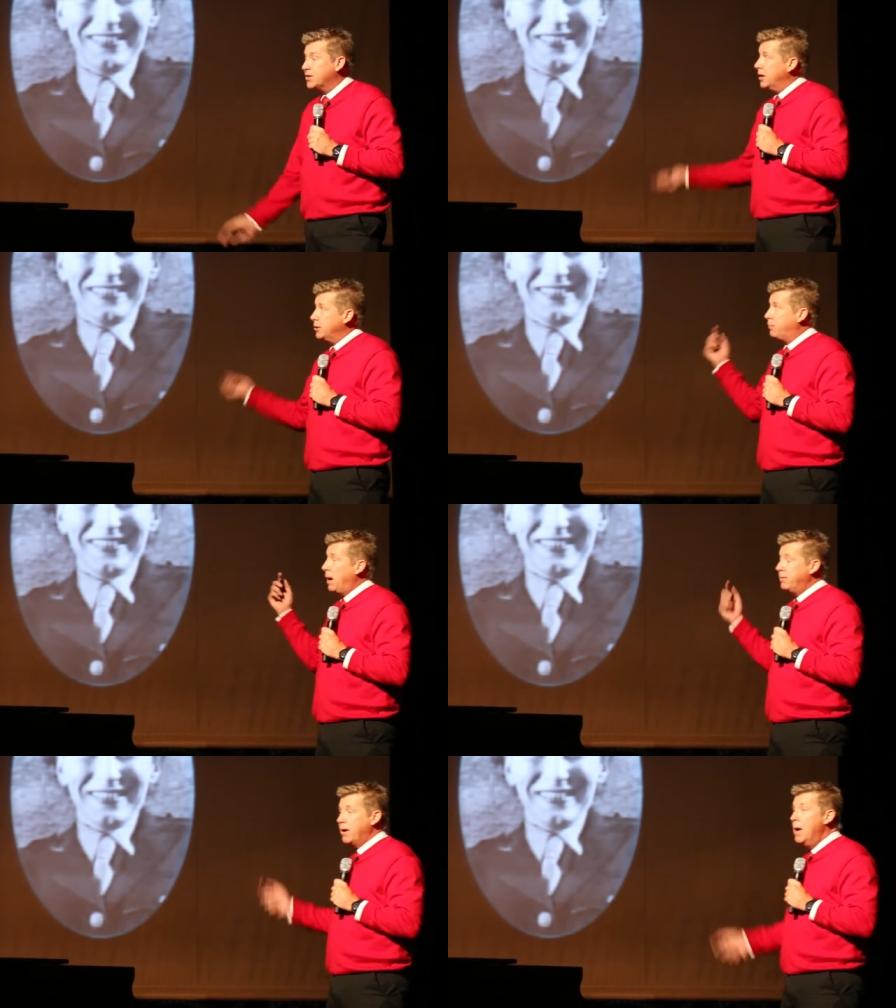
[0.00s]
That she was
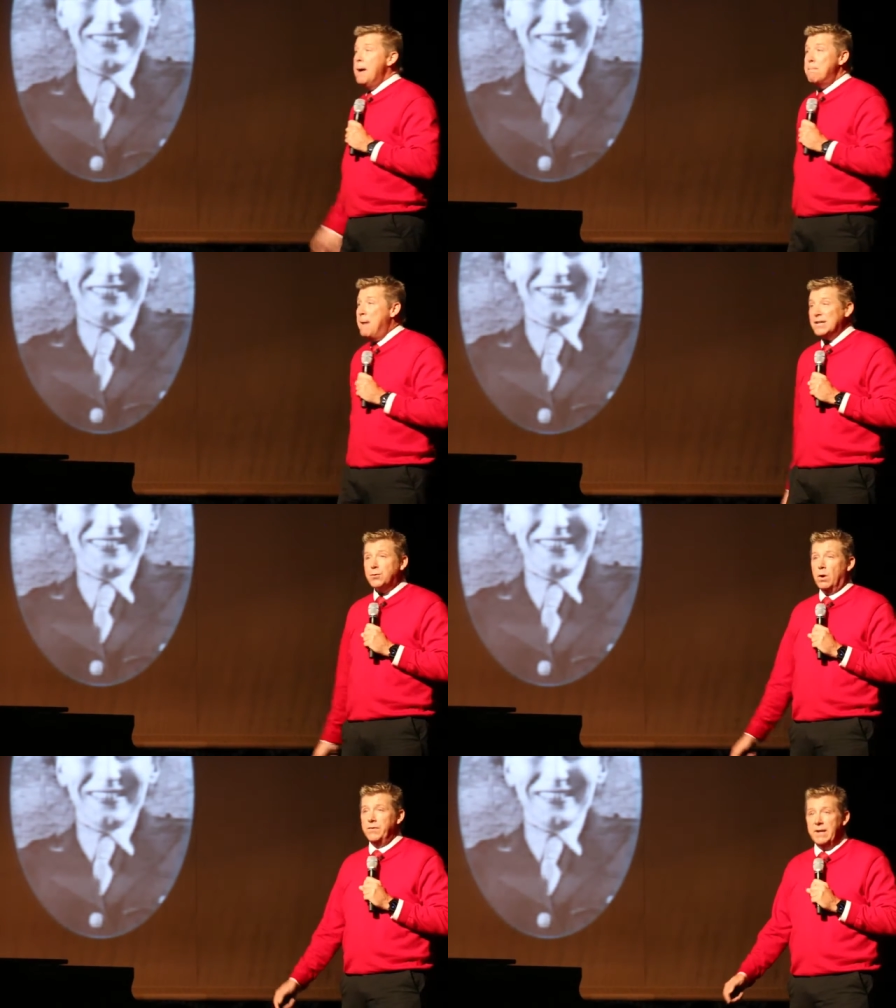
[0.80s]
probably the
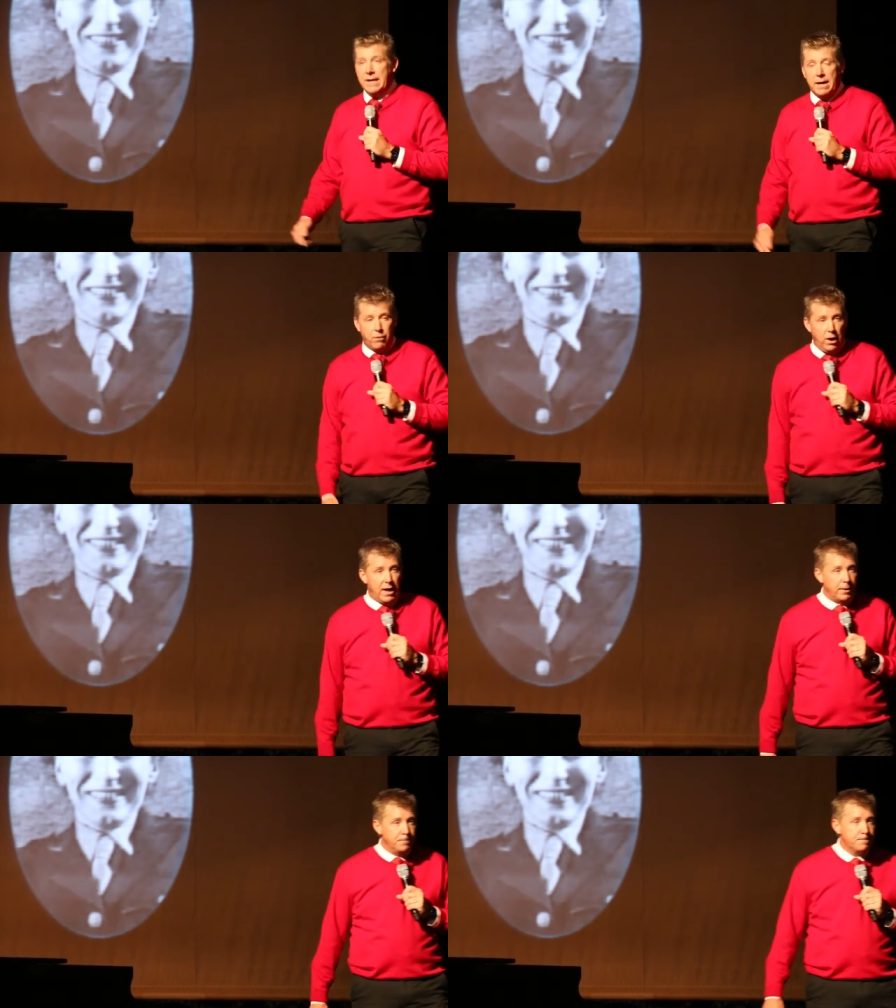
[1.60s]
best one that he ever
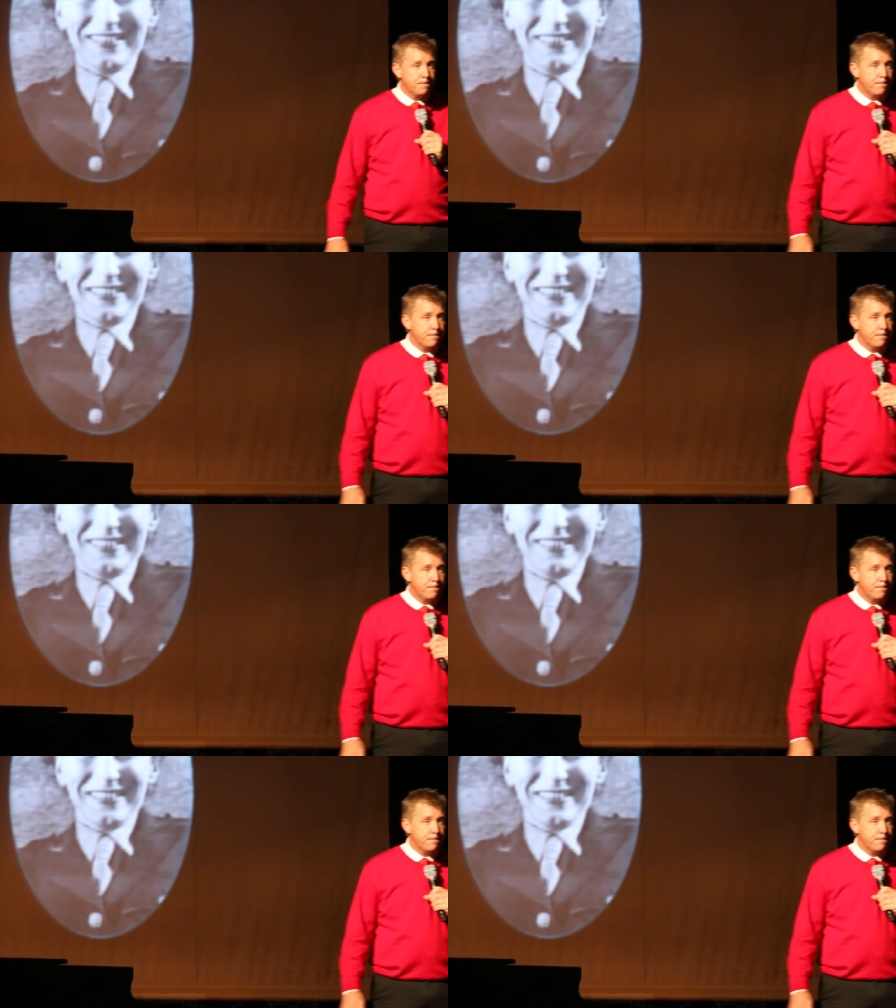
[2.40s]
had.